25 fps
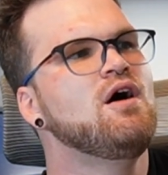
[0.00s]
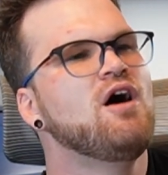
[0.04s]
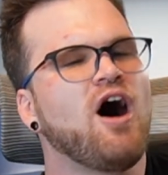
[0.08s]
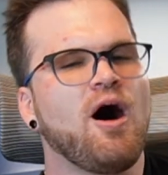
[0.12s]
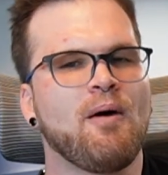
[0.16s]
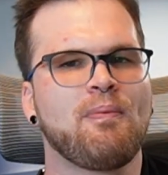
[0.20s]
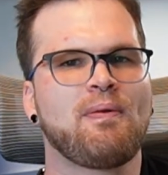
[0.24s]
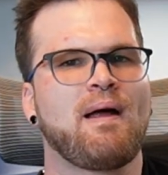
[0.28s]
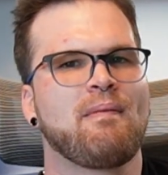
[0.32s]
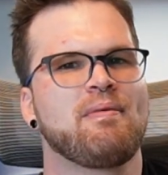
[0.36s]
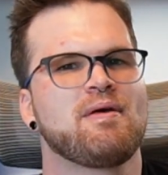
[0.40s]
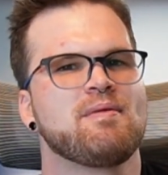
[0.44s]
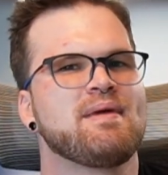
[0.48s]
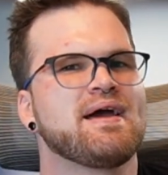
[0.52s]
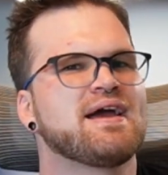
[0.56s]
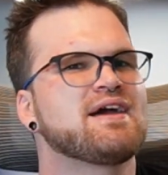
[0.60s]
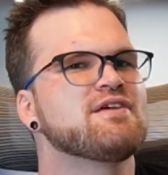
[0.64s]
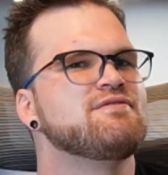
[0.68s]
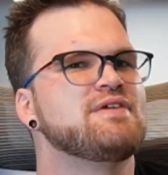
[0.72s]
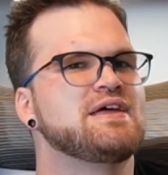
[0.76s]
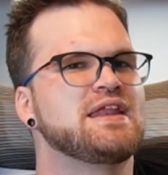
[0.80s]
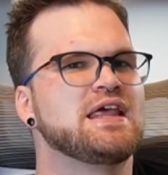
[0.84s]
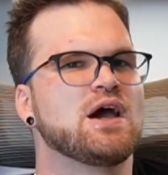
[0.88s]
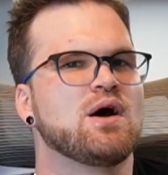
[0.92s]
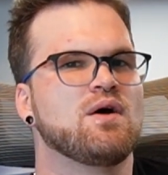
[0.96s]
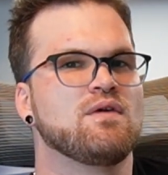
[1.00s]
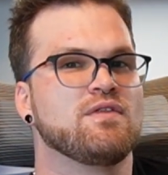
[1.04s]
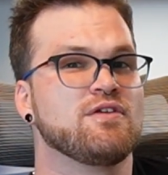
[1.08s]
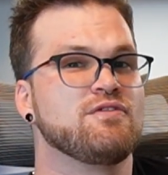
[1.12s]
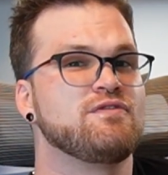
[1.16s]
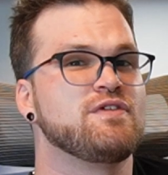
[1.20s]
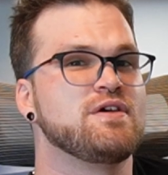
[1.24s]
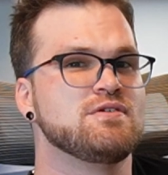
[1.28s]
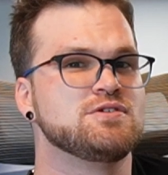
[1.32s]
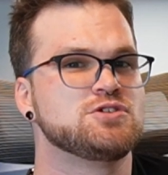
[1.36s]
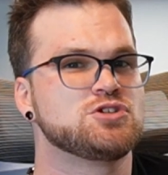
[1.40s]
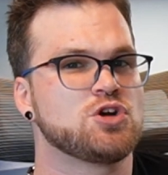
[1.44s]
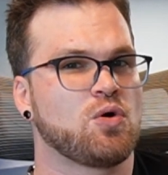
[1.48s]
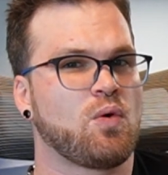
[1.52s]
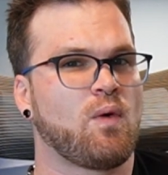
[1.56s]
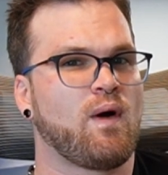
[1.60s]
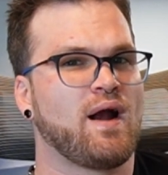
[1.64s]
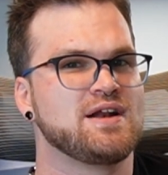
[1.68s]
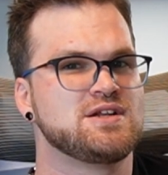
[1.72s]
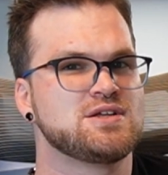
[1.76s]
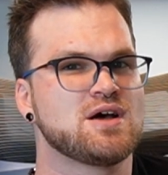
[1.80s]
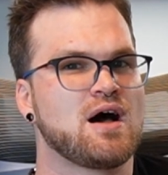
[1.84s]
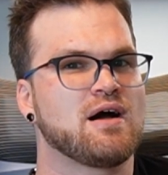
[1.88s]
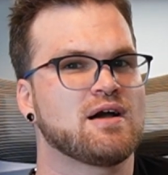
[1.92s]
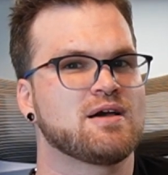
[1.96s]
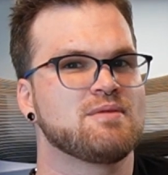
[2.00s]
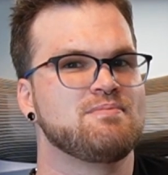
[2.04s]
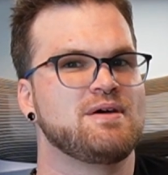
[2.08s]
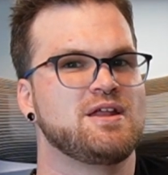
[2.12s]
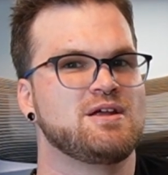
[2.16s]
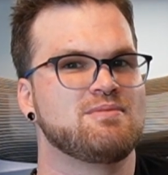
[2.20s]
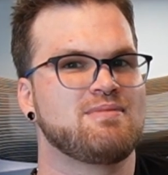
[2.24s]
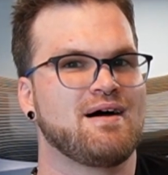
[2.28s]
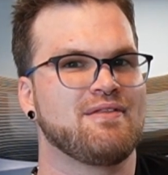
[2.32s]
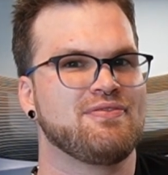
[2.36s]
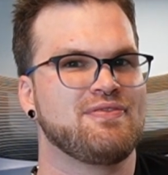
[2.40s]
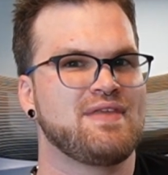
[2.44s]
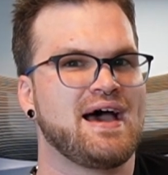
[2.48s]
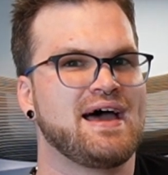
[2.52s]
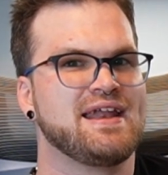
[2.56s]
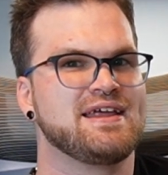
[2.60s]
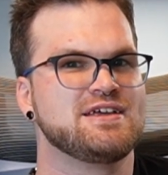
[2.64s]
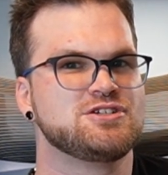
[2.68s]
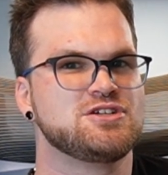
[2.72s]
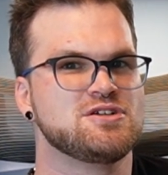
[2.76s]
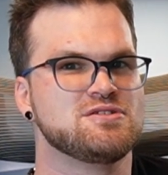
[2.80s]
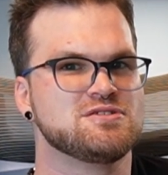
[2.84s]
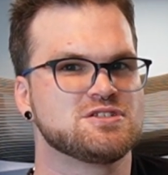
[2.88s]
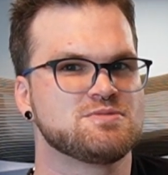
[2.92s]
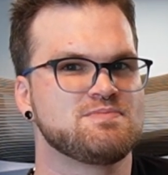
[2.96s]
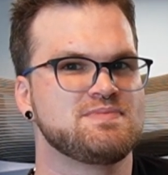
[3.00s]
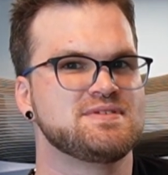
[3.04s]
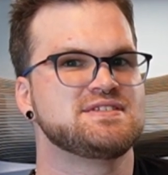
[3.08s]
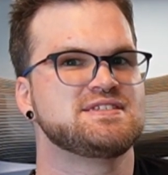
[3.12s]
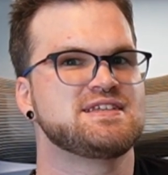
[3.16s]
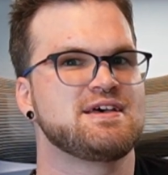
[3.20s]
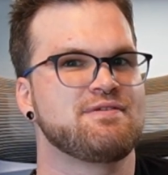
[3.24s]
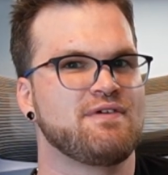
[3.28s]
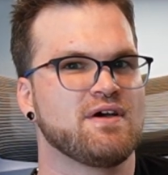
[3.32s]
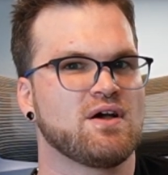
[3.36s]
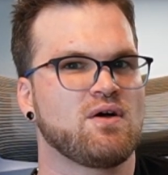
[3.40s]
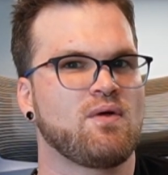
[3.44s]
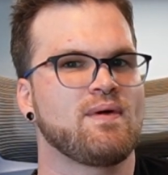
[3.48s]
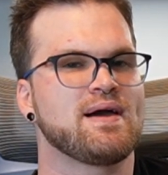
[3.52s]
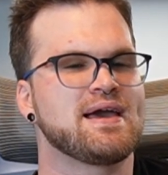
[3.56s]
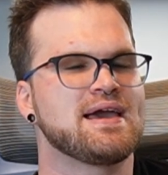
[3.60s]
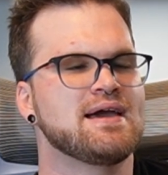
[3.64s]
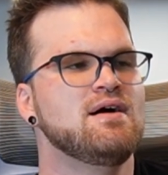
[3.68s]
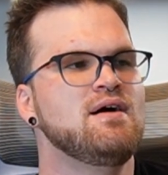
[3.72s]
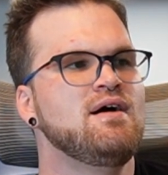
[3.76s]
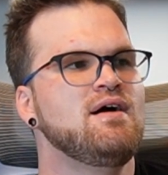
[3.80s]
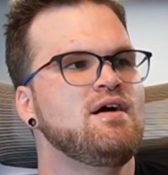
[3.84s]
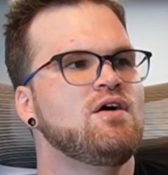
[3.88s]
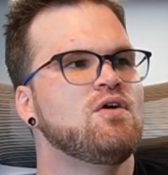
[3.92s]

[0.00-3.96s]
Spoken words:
I'll probably make a video in the future where I talk a bit about that issue specifically.